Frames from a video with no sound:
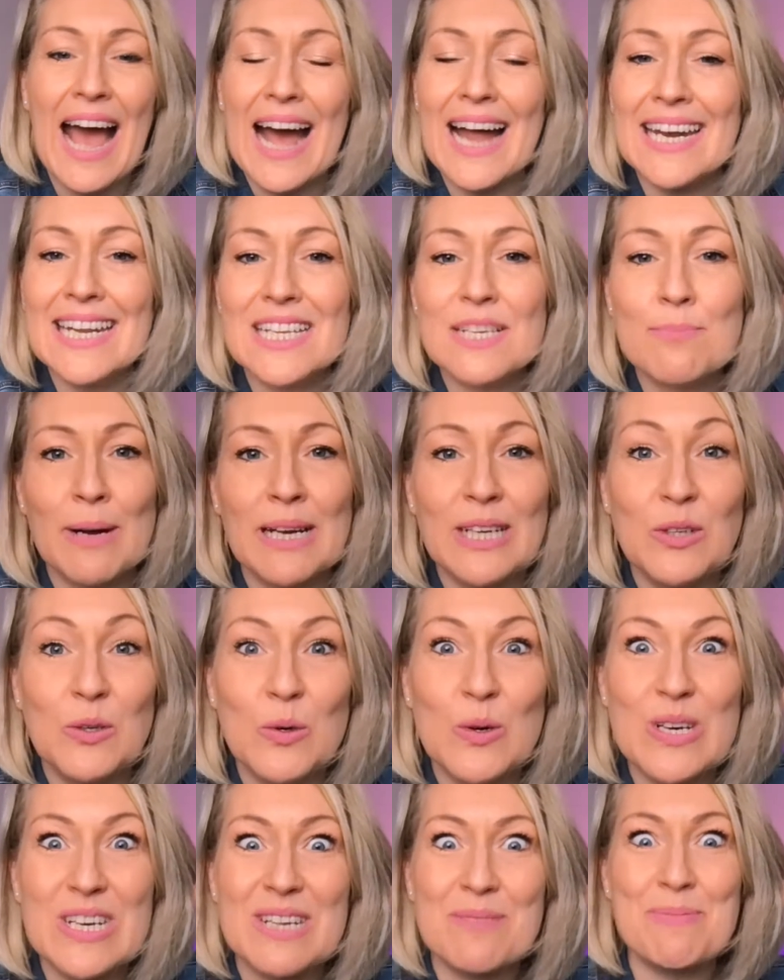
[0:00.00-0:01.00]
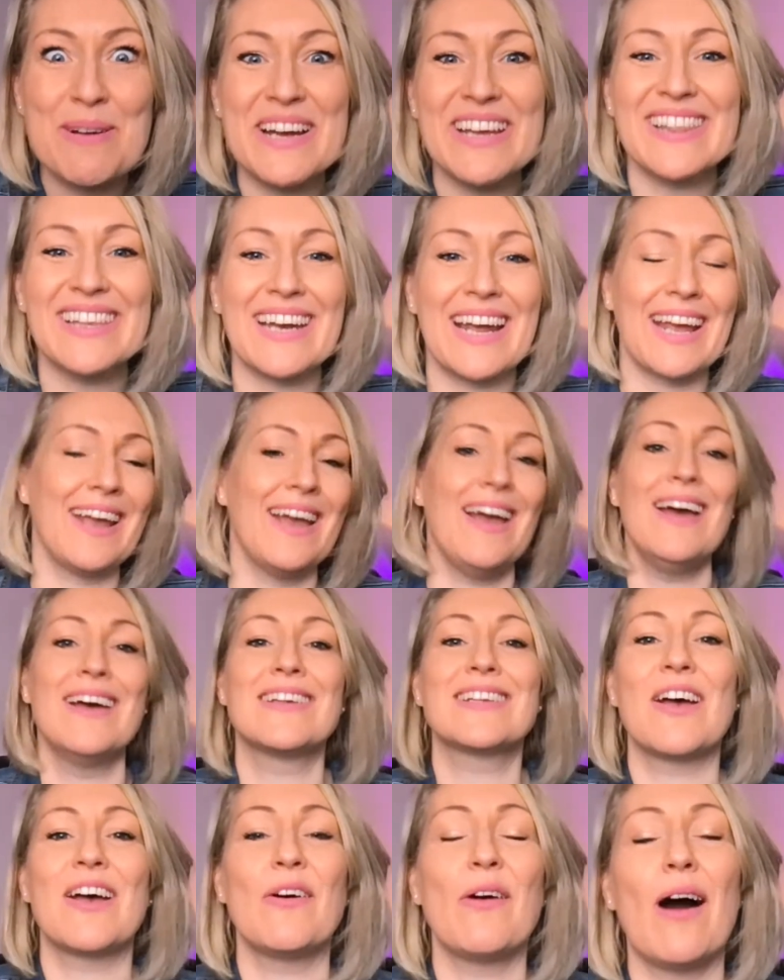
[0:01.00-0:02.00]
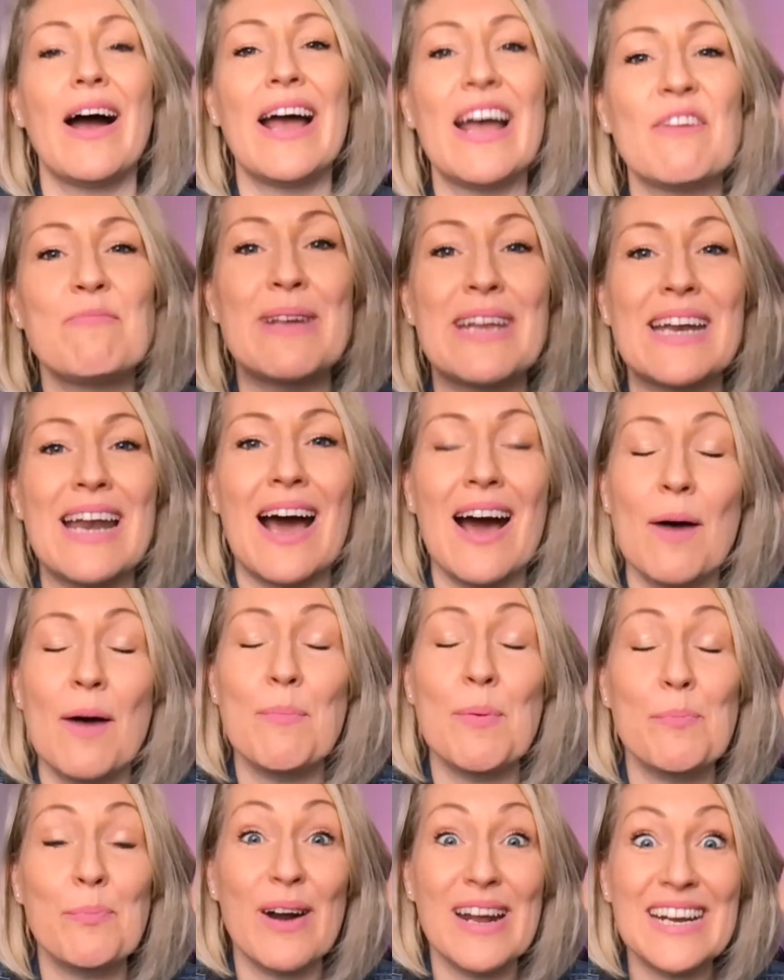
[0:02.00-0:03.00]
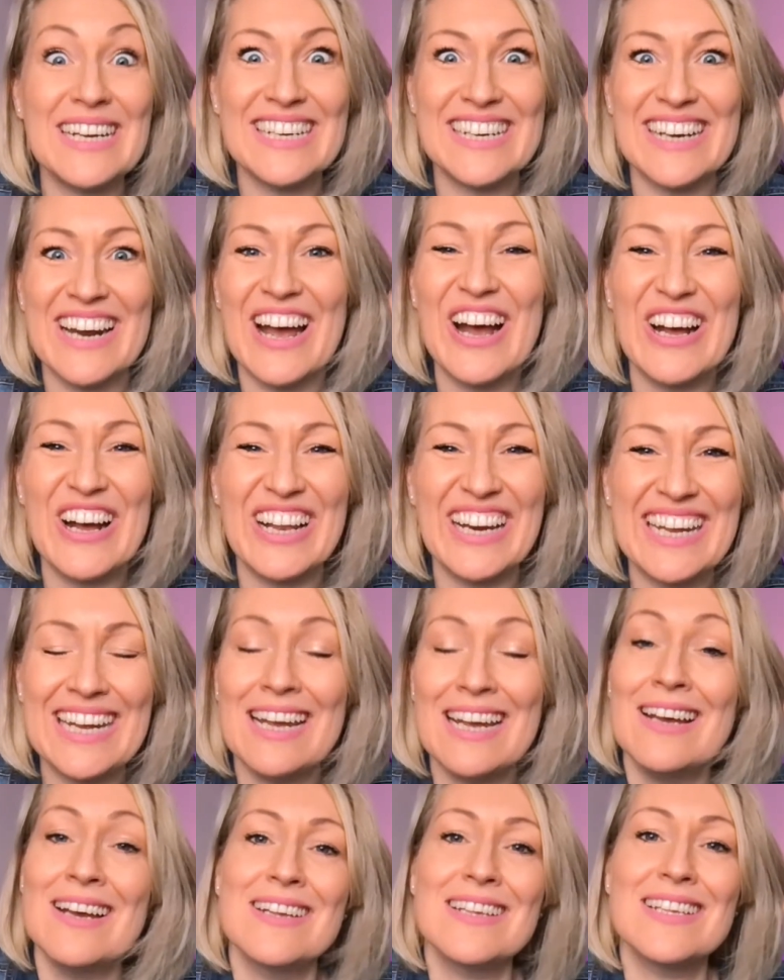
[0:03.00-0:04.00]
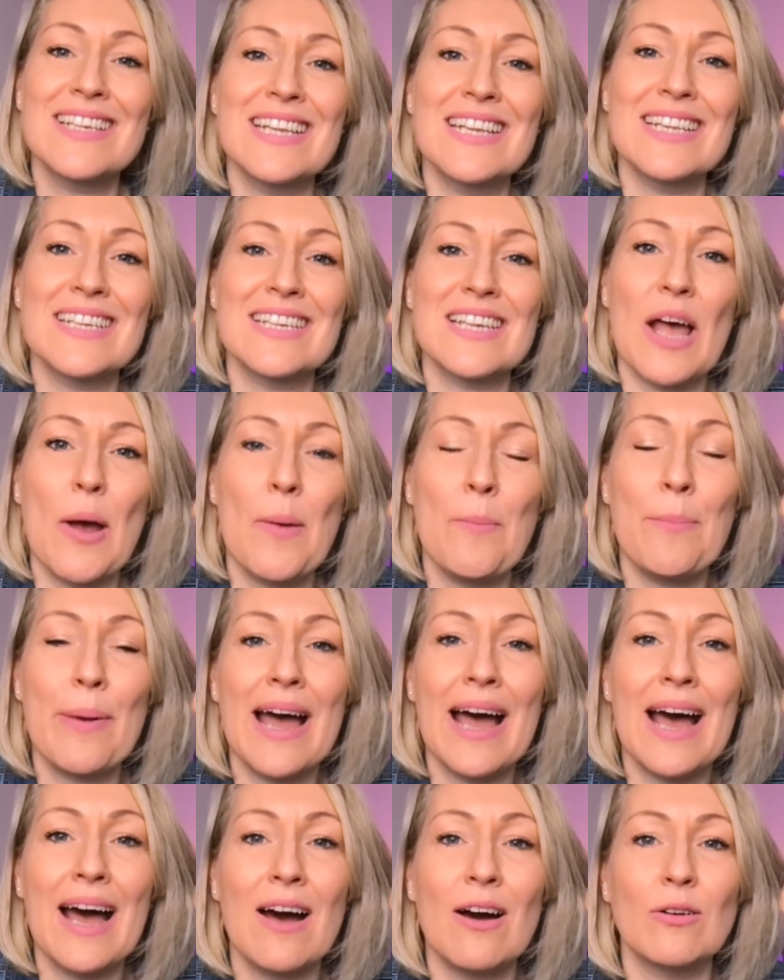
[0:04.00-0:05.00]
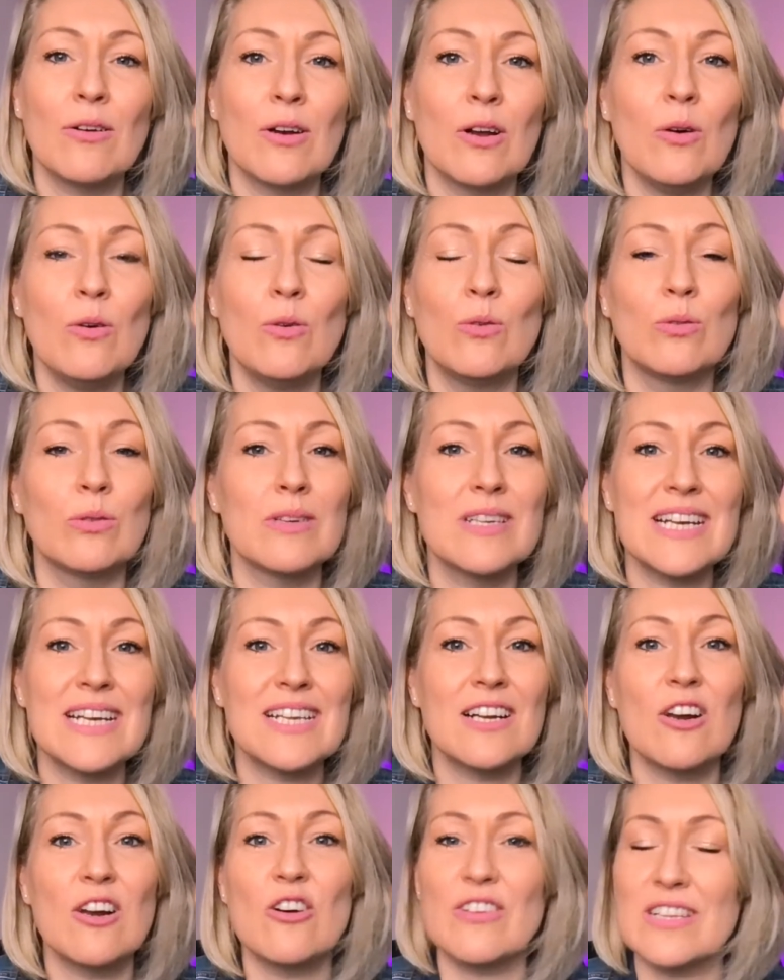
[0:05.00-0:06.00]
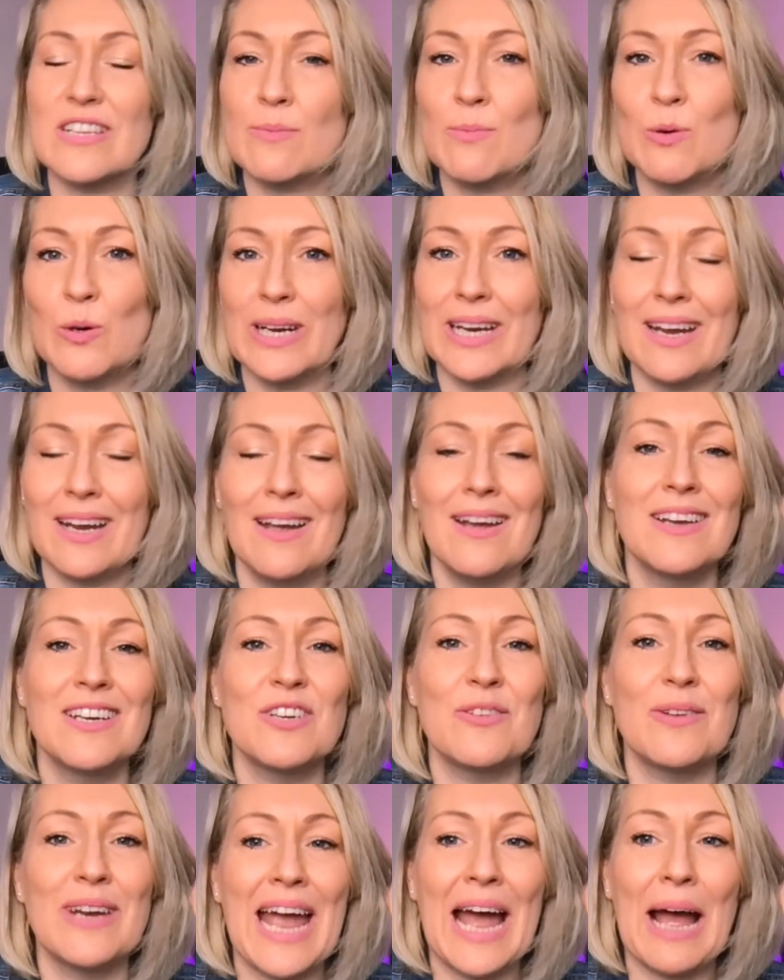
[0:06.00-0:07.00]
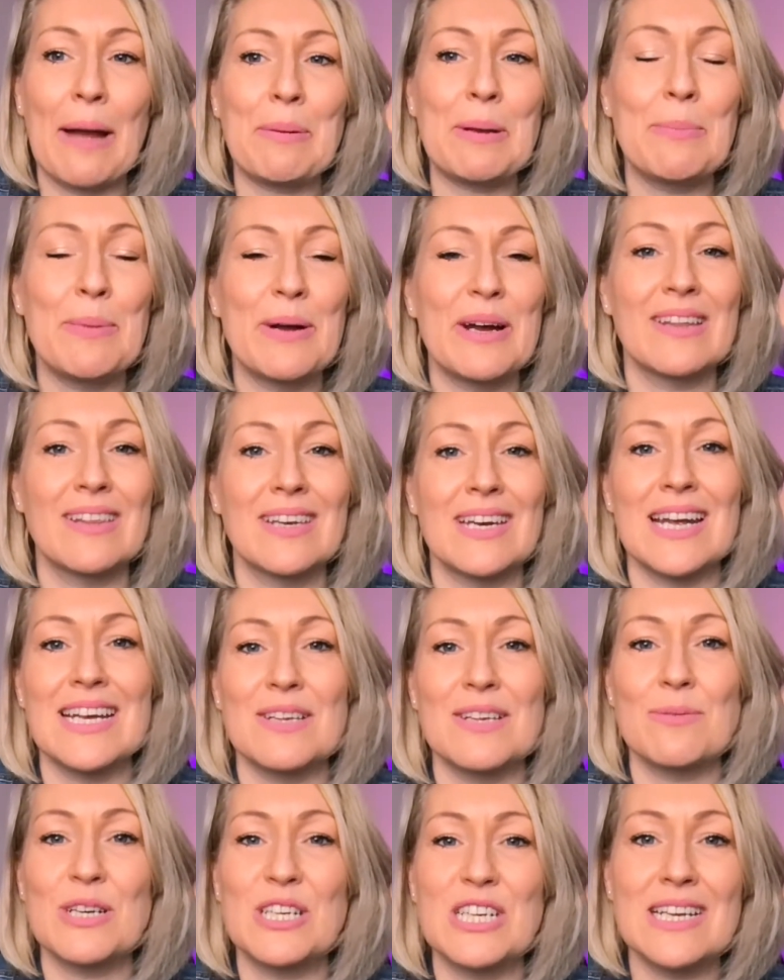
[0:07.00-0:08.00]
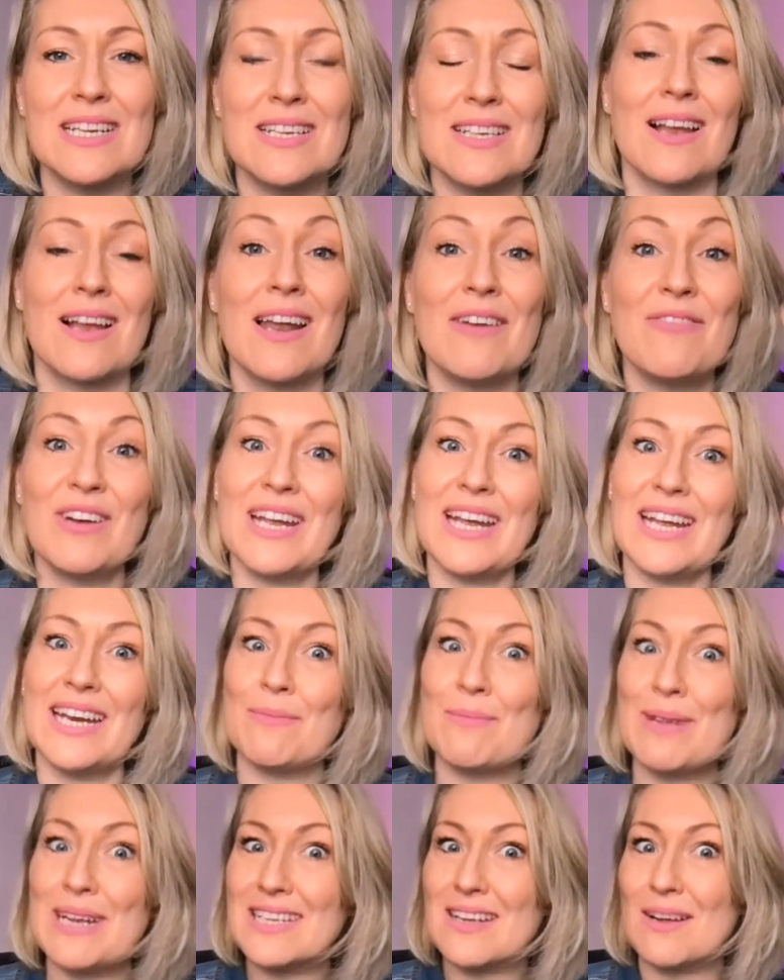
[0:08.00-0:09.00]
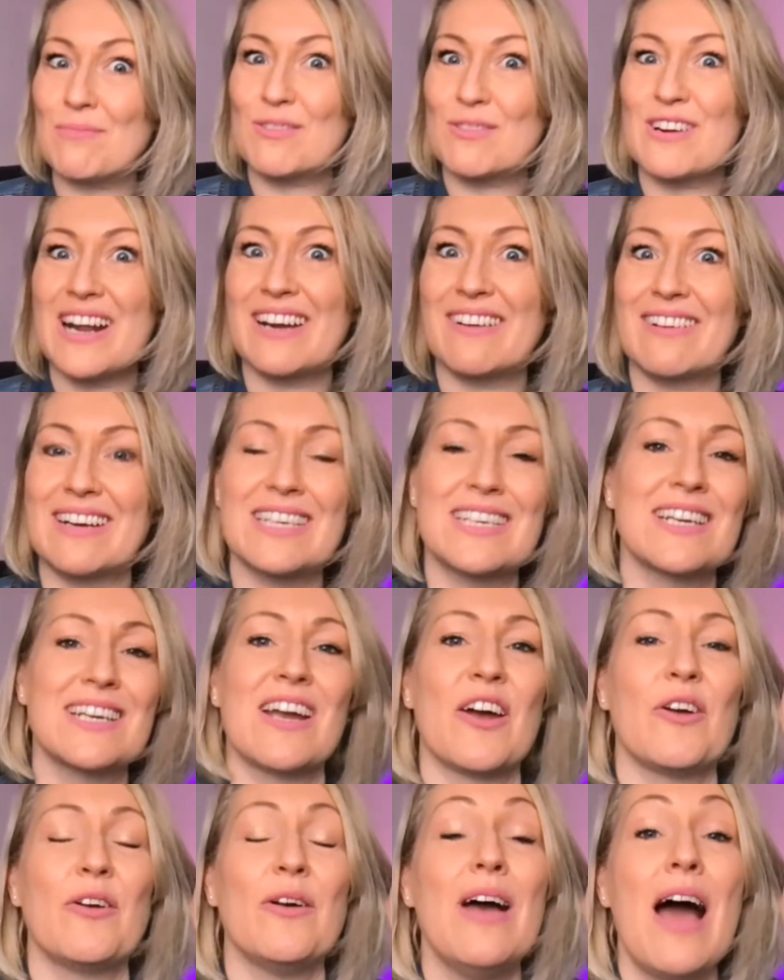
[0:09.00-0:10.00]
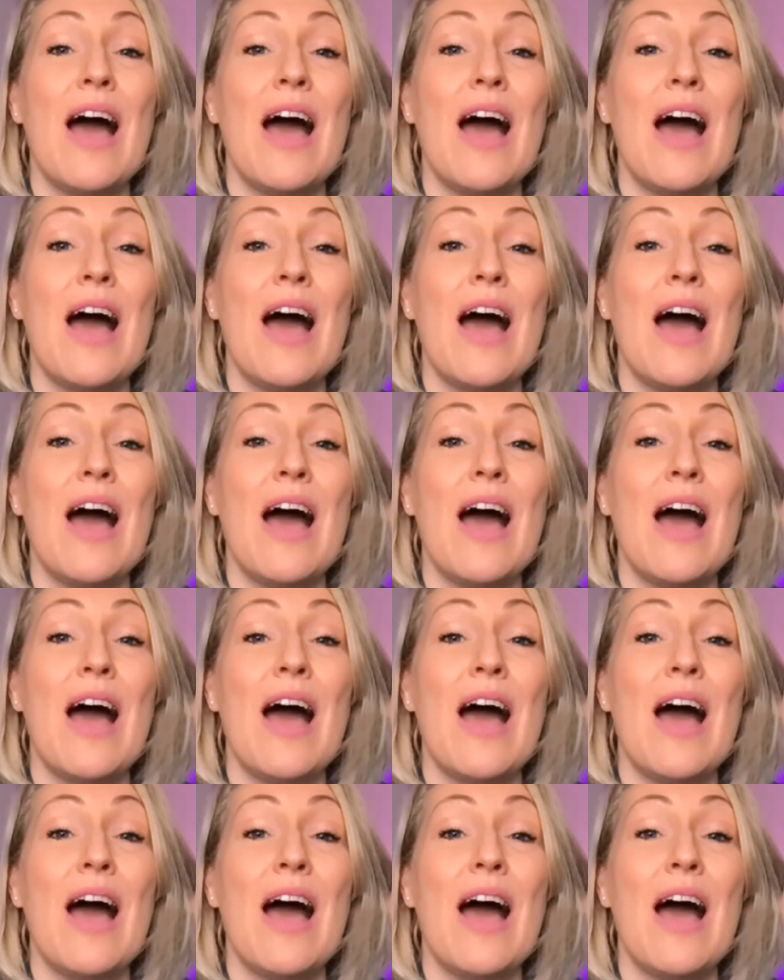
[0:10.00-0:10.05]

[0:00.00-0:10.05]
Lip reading: and it's my daughter's birthday. So I have been up bright and early since about 6 o'clock this morning doing happy birthdays, which is lovely, and it means I'm raring to go.